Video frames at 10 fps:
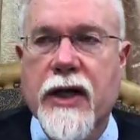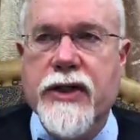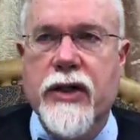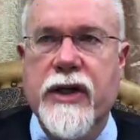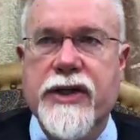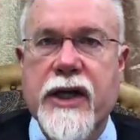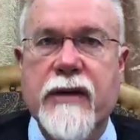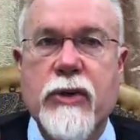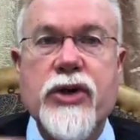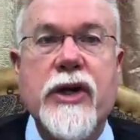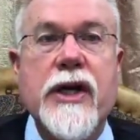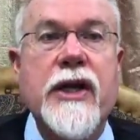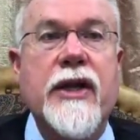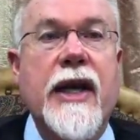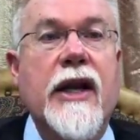So he set in motion the
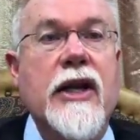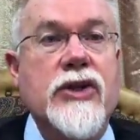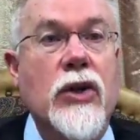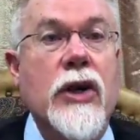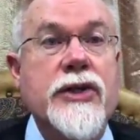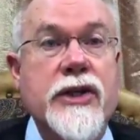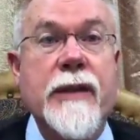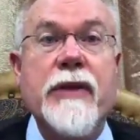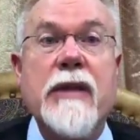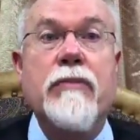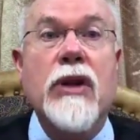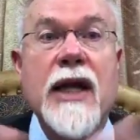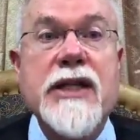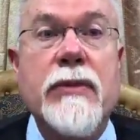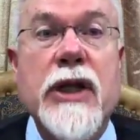idea that so long as there's something
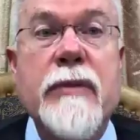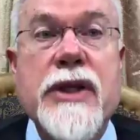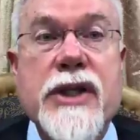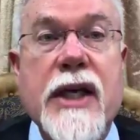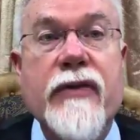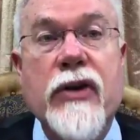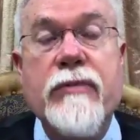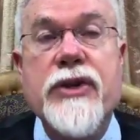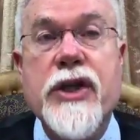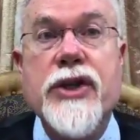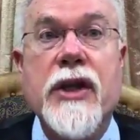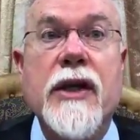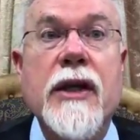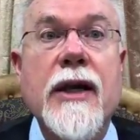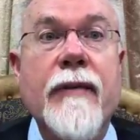plausible to be said for a
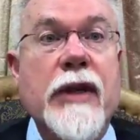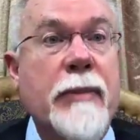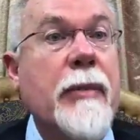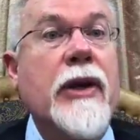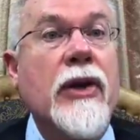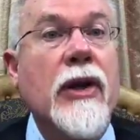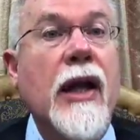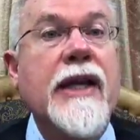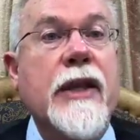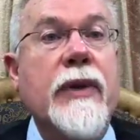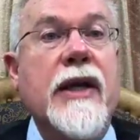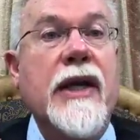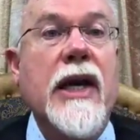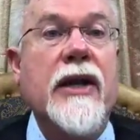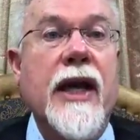position, the biblical light that we
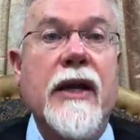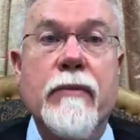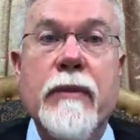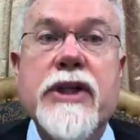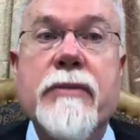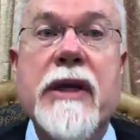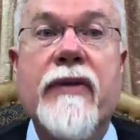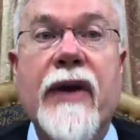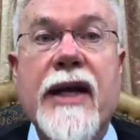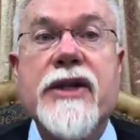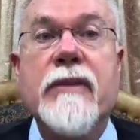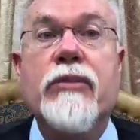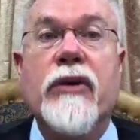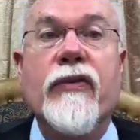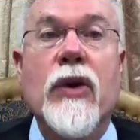can get on that must be advanced
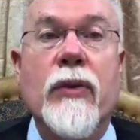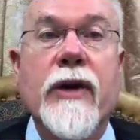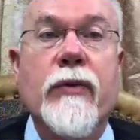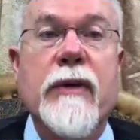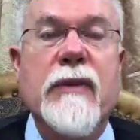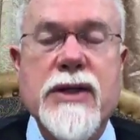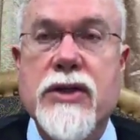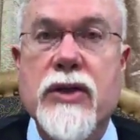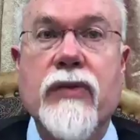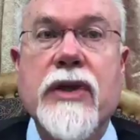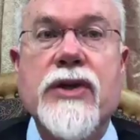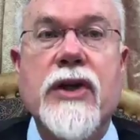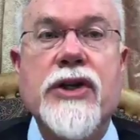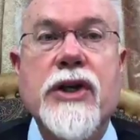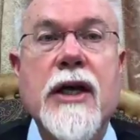and put forward. We must do the
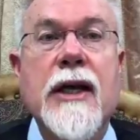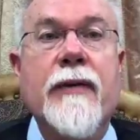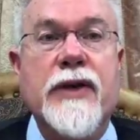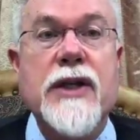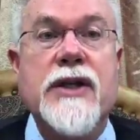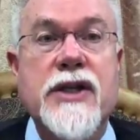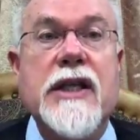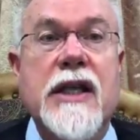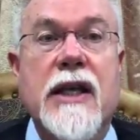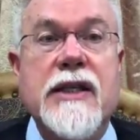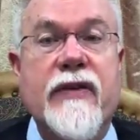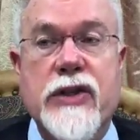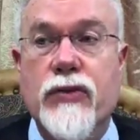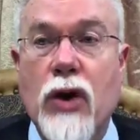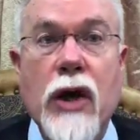research just to see, because if
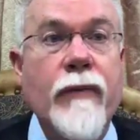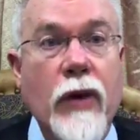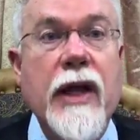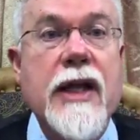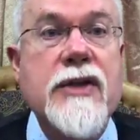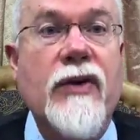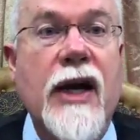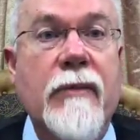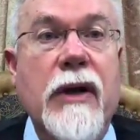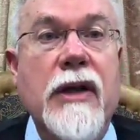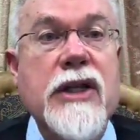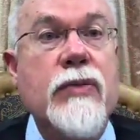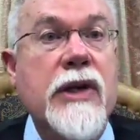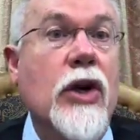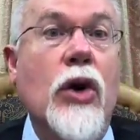it's wrong, okay, that's fine, but at
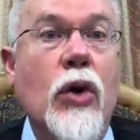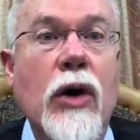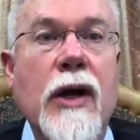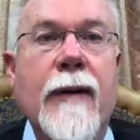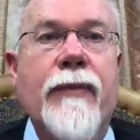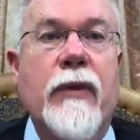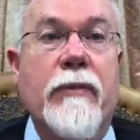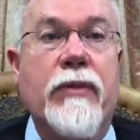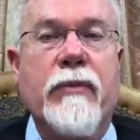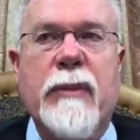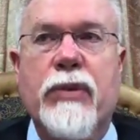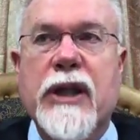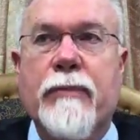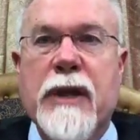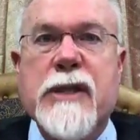least we know we
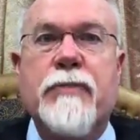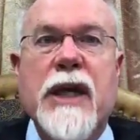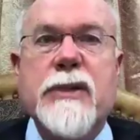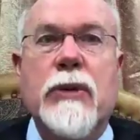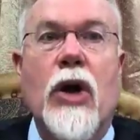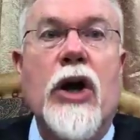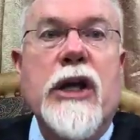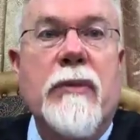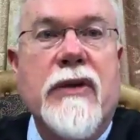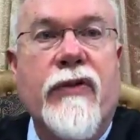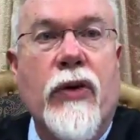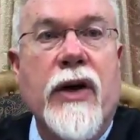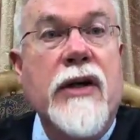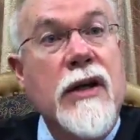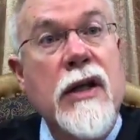put the best possible argument
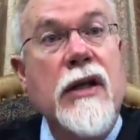for it